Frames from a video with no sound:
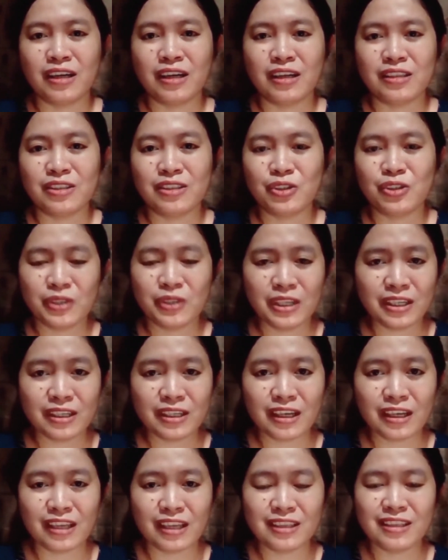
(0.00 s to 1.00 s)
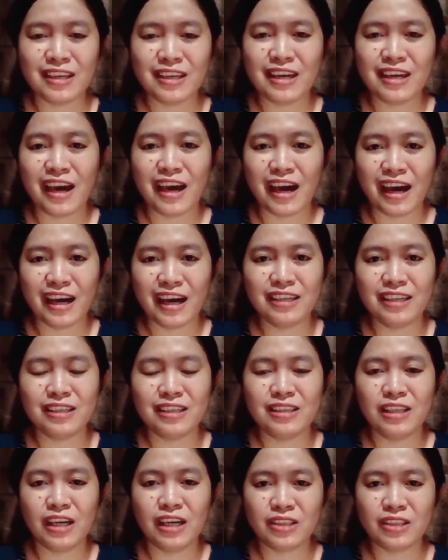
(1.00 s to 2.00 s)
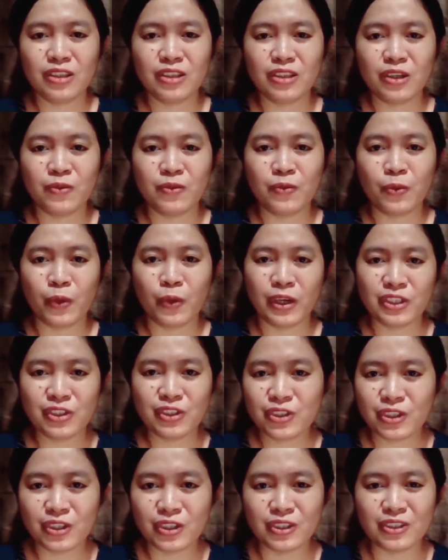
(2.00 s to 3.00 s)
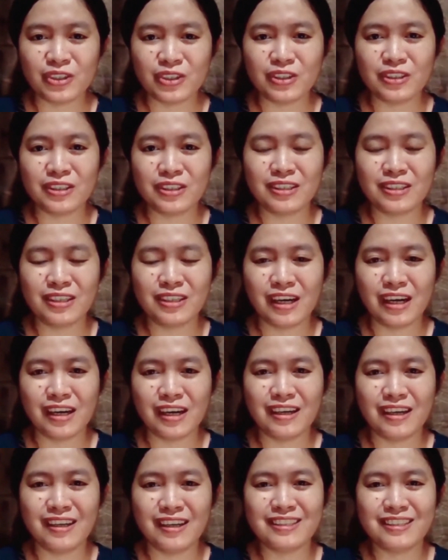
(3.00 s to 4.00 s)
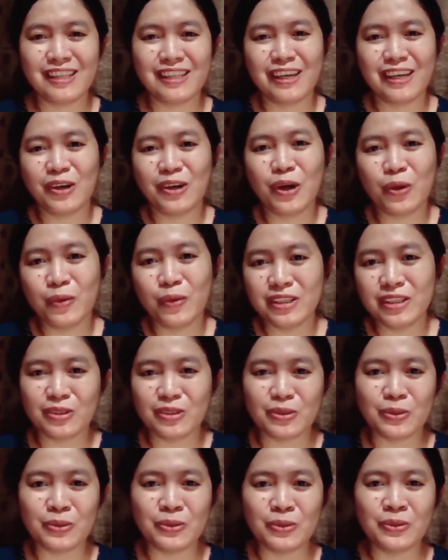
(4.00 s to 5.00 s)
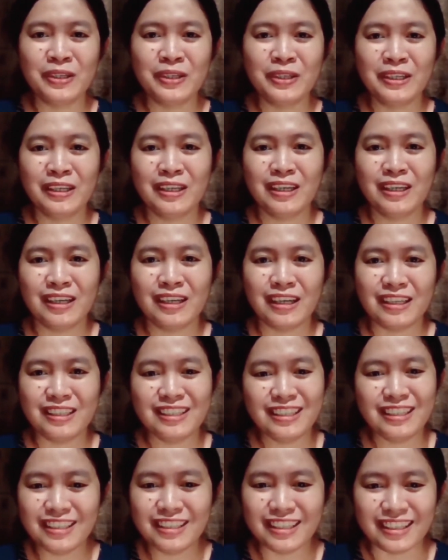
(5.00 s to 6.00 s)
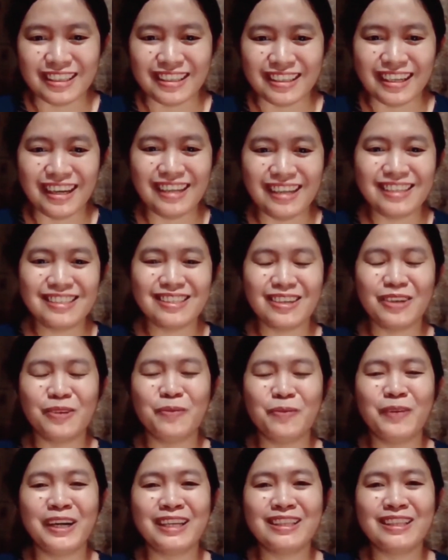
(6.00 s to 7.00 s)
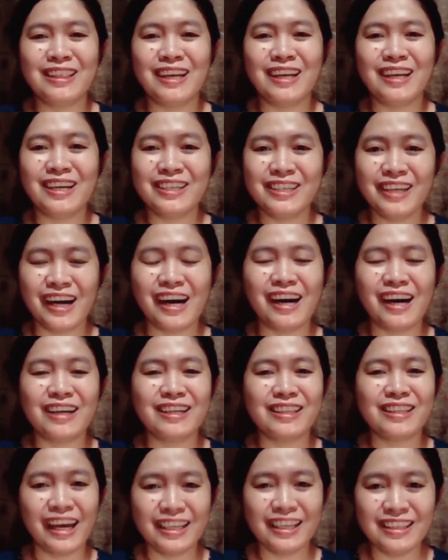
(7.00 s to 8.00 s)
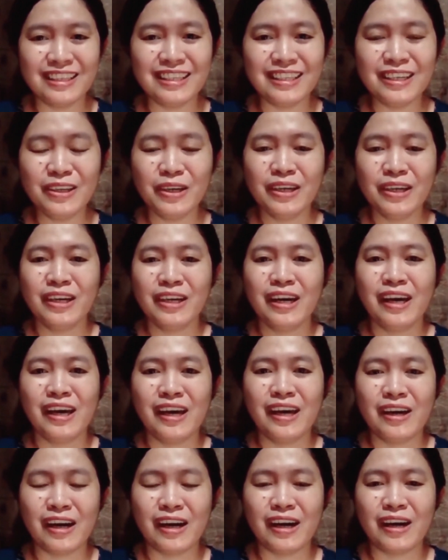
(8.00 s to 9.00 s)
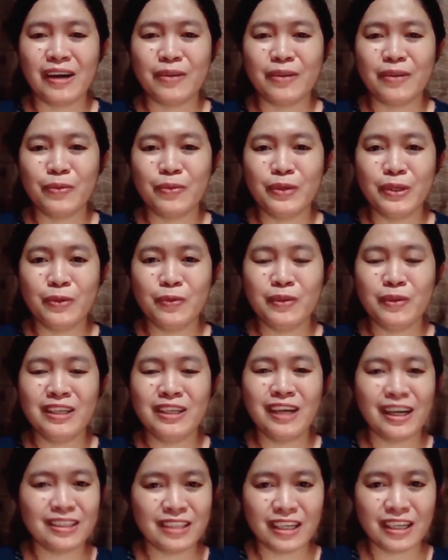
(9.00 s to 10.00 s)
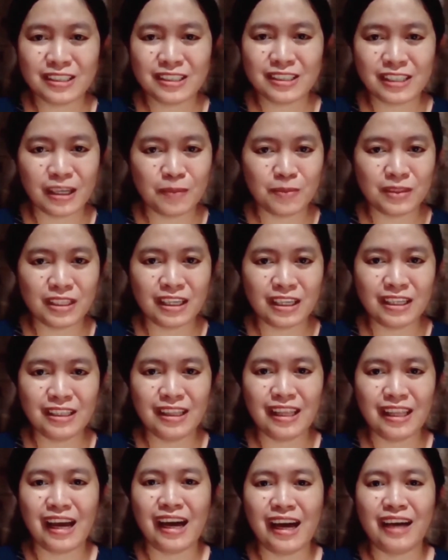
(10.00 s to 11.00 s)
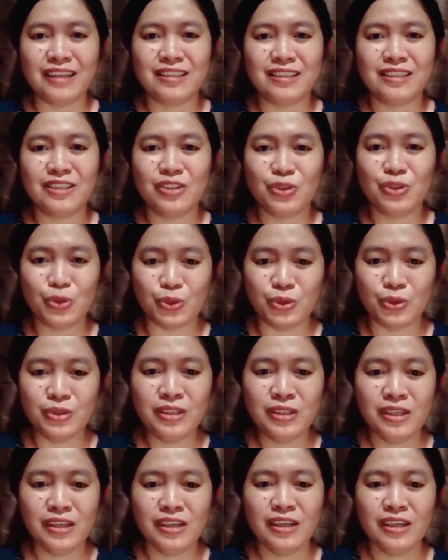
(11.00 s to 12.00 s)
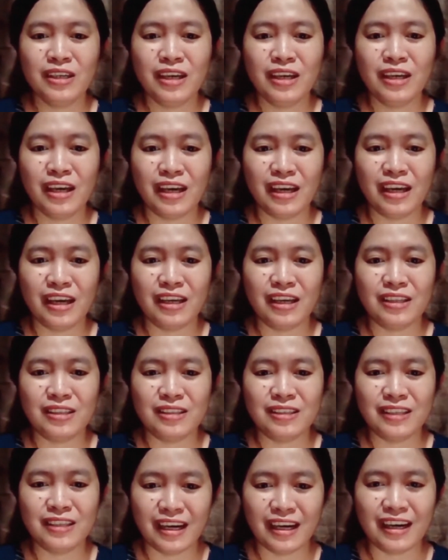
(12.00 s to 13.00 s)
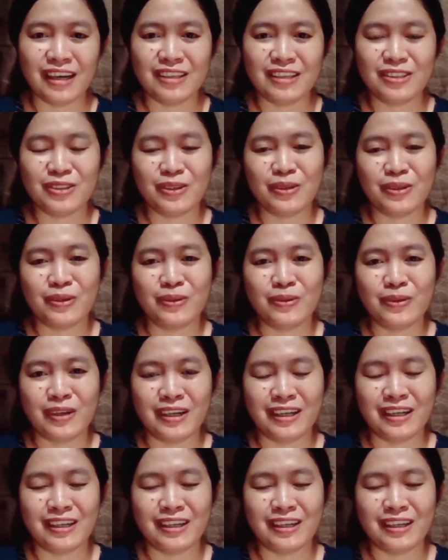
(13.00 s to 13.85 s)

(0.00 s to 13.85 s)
strict and they had a lot of questions. It's like going through a needle. So, but gladly, we got accepted last June, and yeah. So,